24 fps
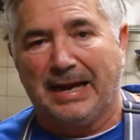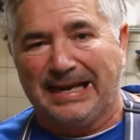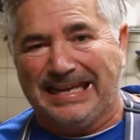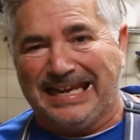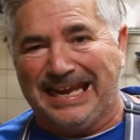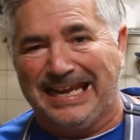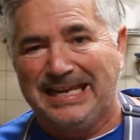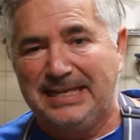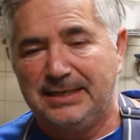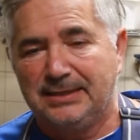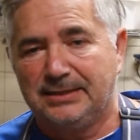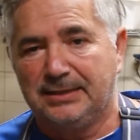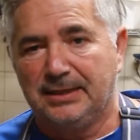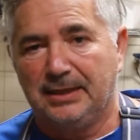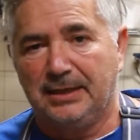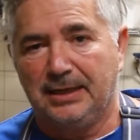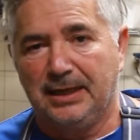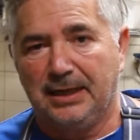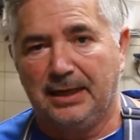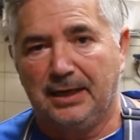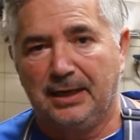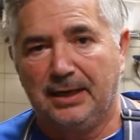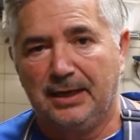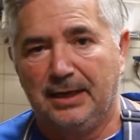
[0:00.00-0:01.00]

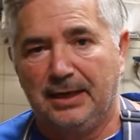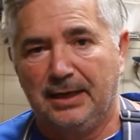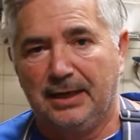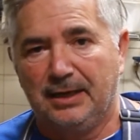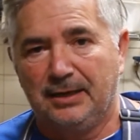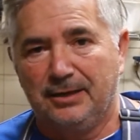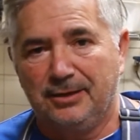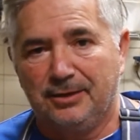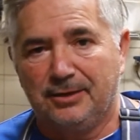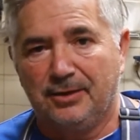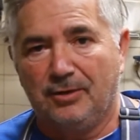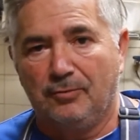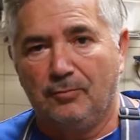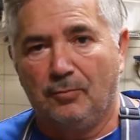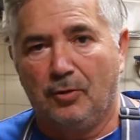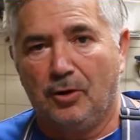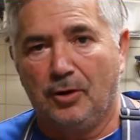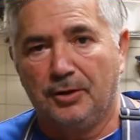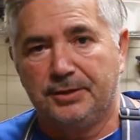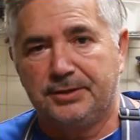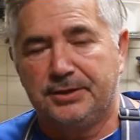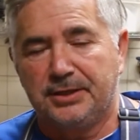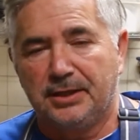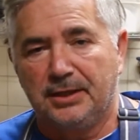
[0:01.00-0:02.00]
easily. You don't
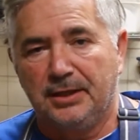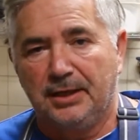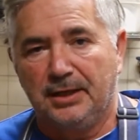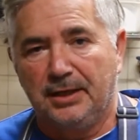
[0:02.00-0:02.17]
want